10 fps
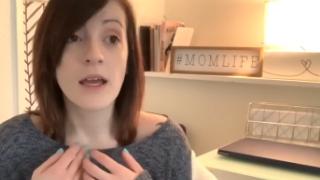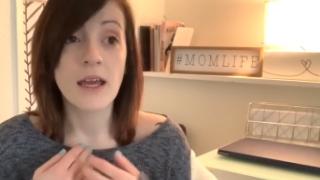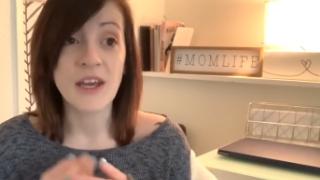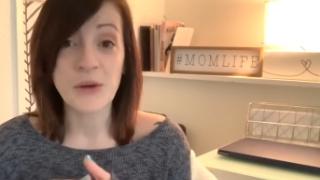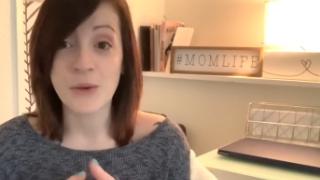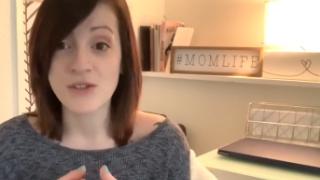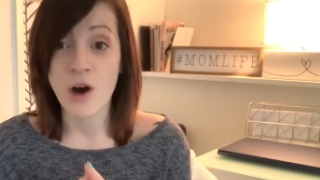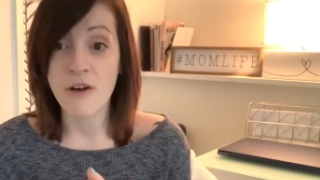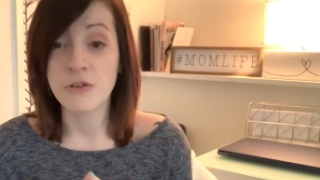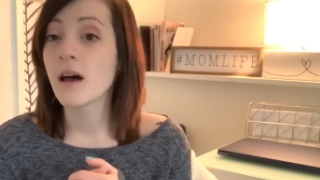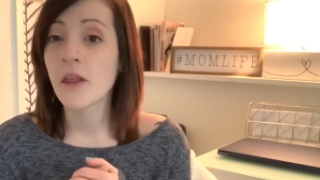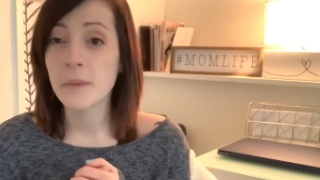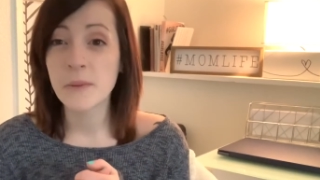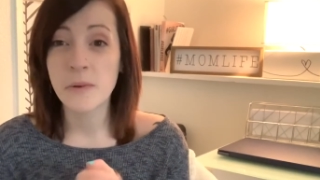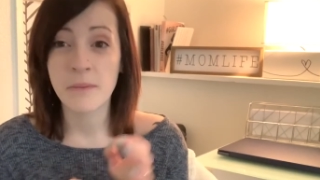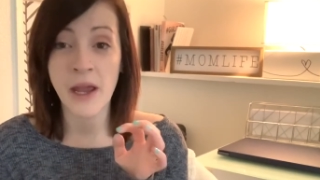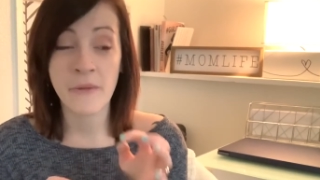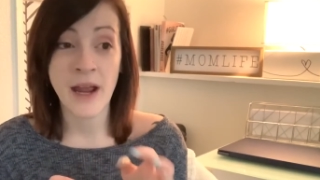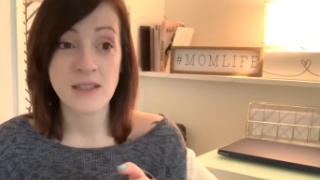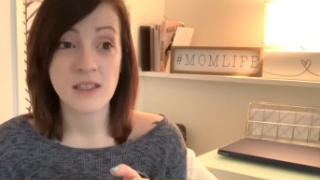It was awful. Other people might
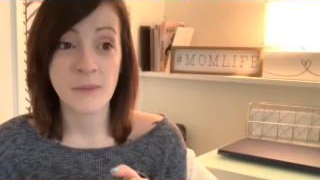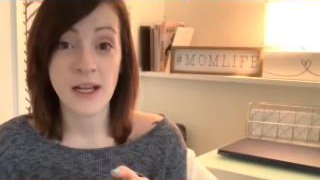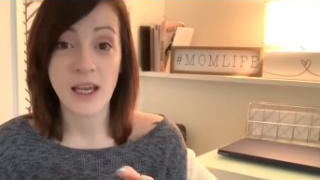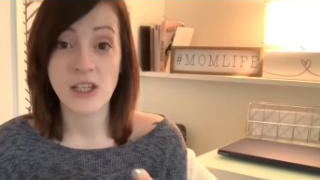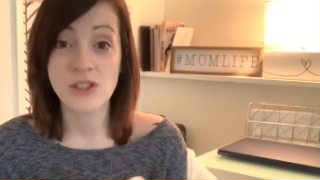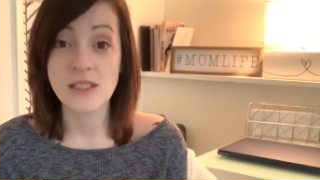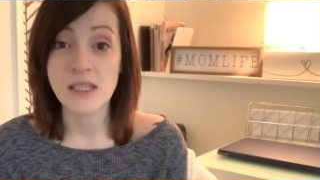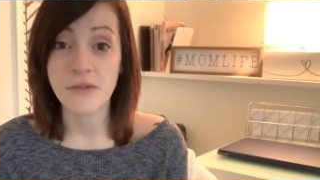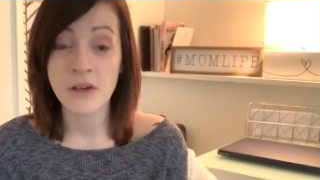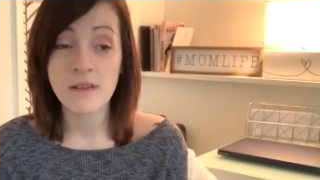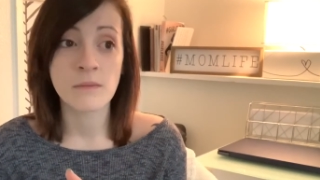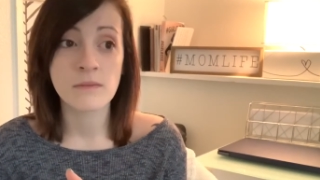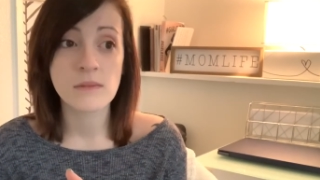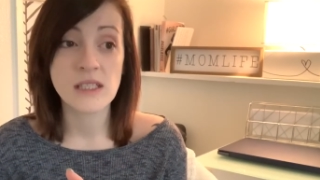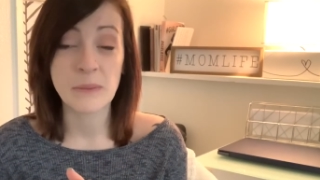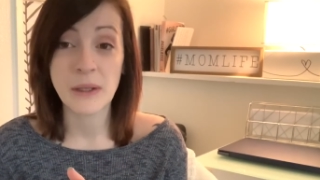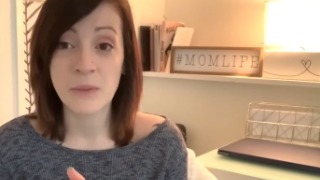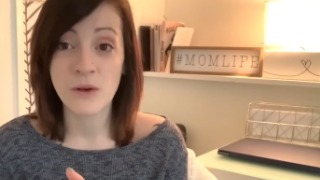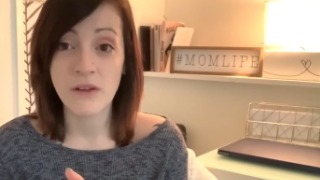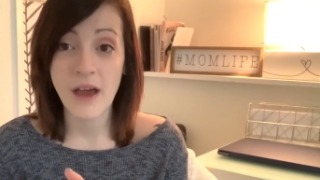react to the medication differently. Some
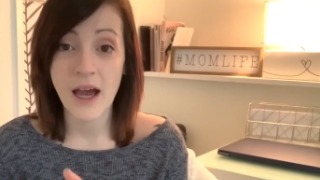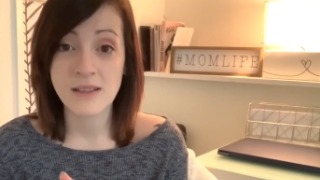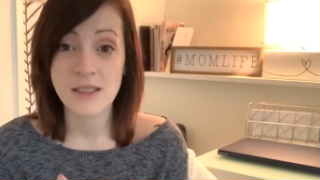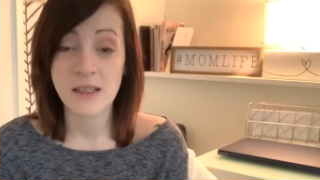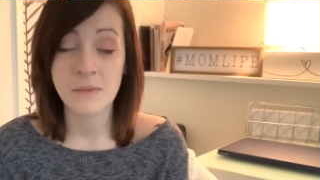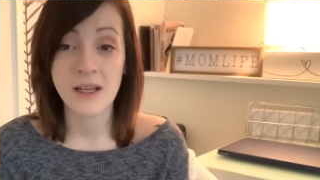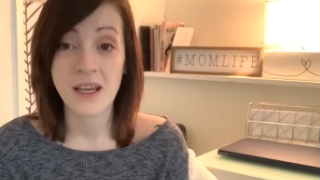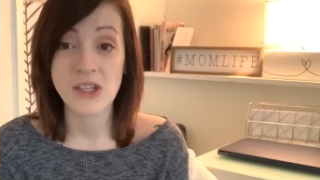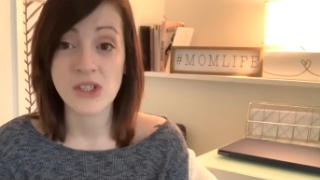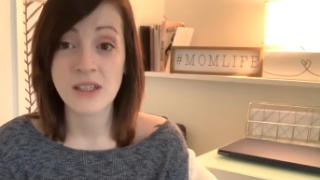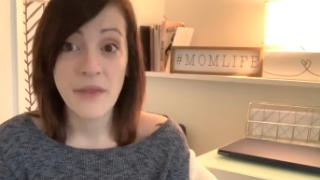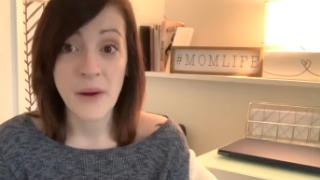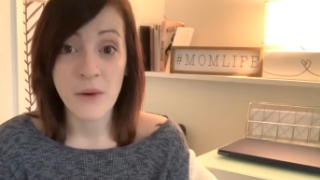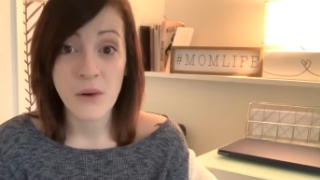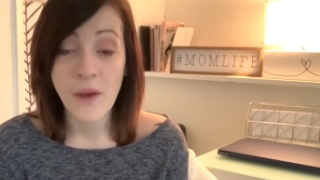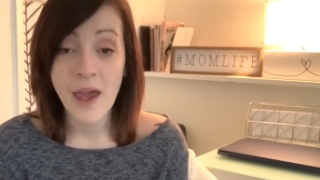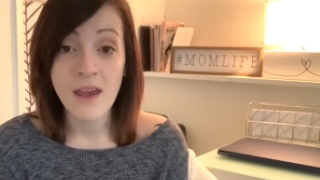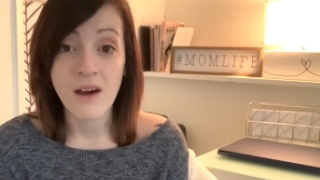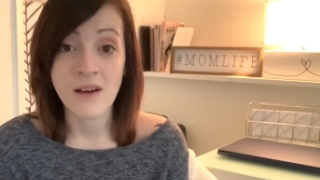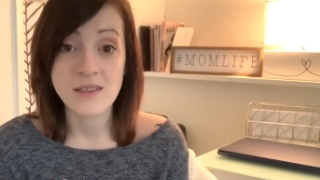people that had to take the medication, they were
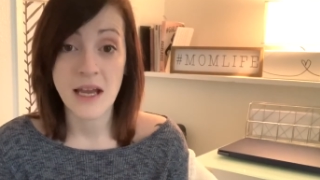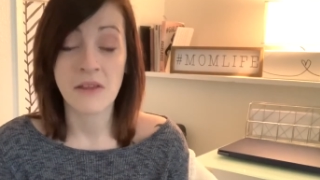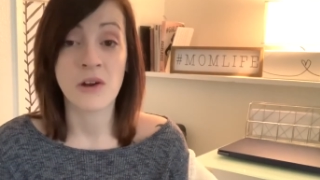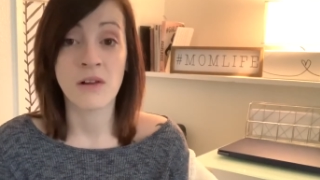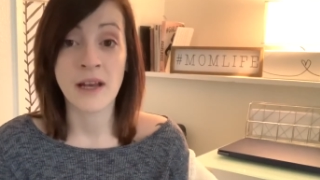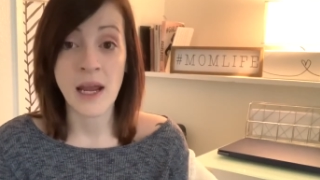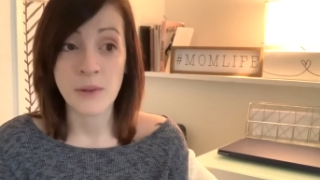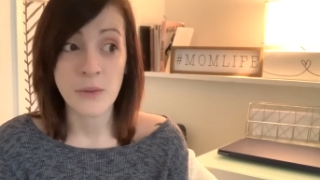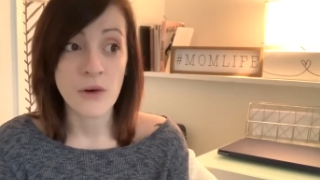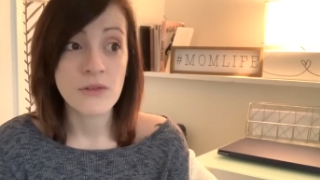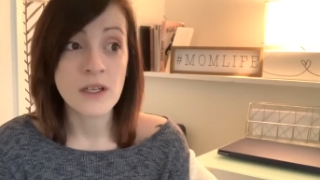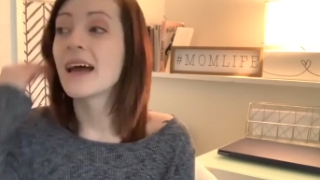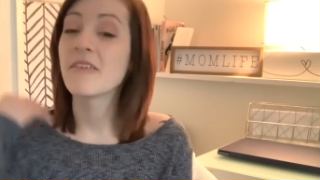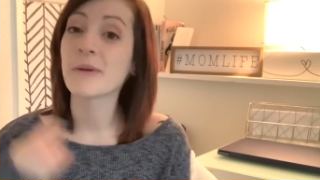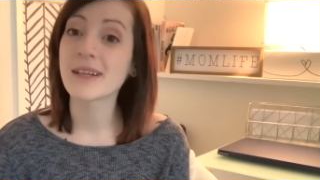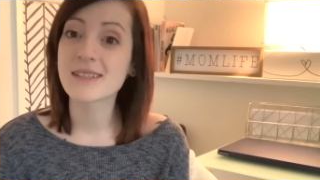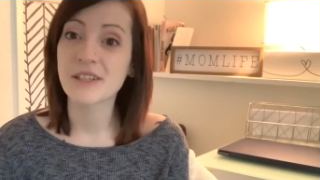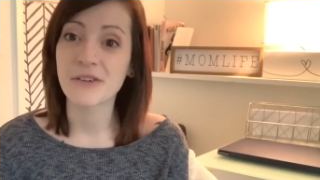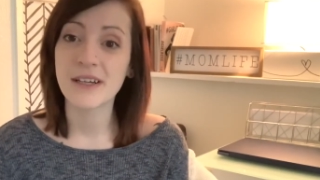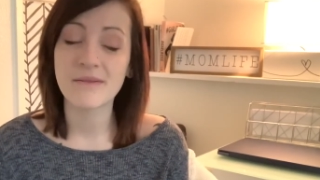okay on Tylenol and ibuprofen. Everybody's
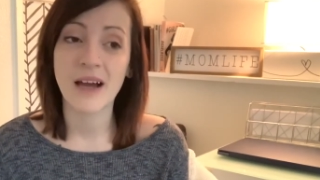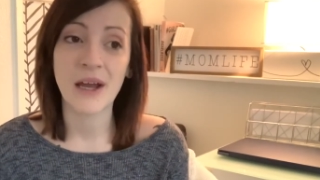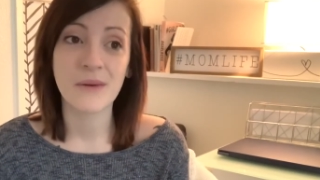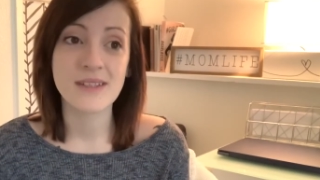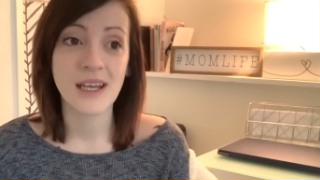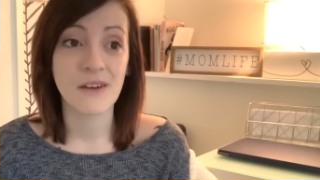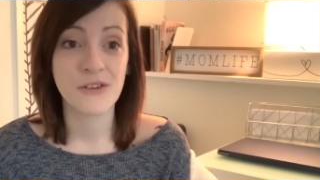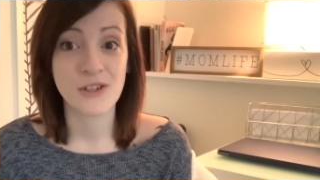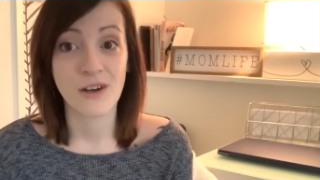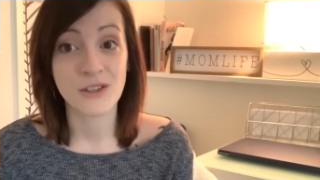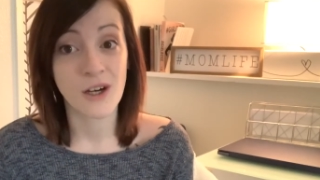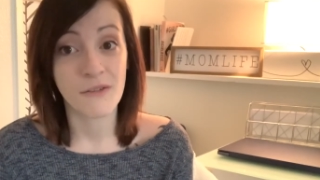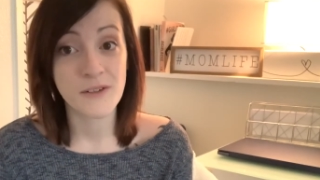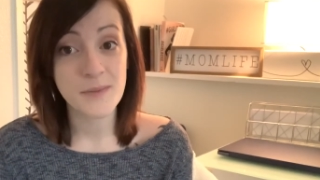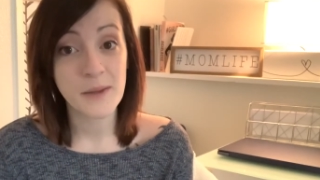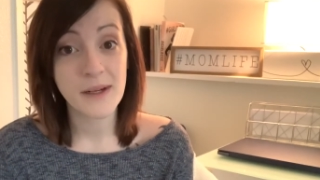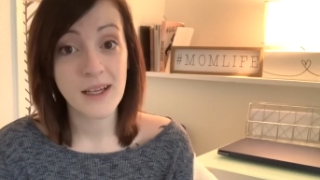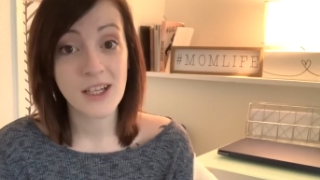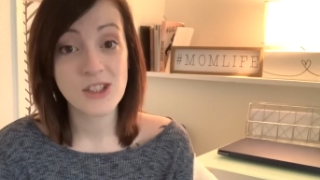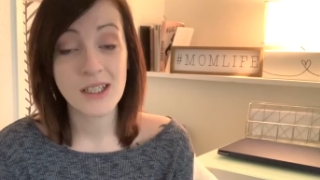different. I would say if your doctor offers pain
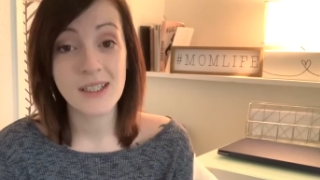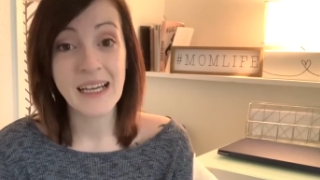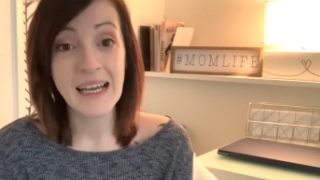medication